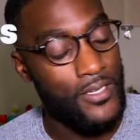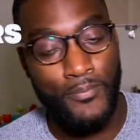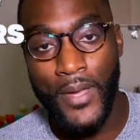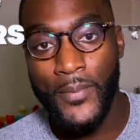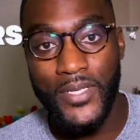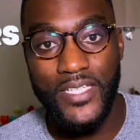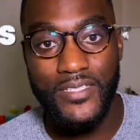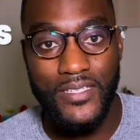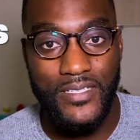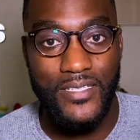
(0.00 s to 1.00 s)
Babyliss
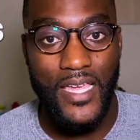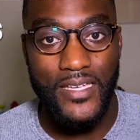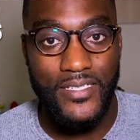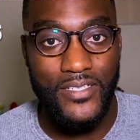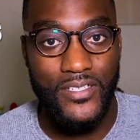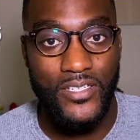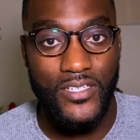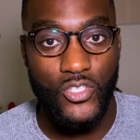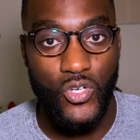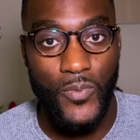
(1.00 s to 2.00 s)
skeleton
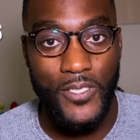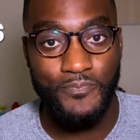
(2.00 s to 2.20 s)
trimmer,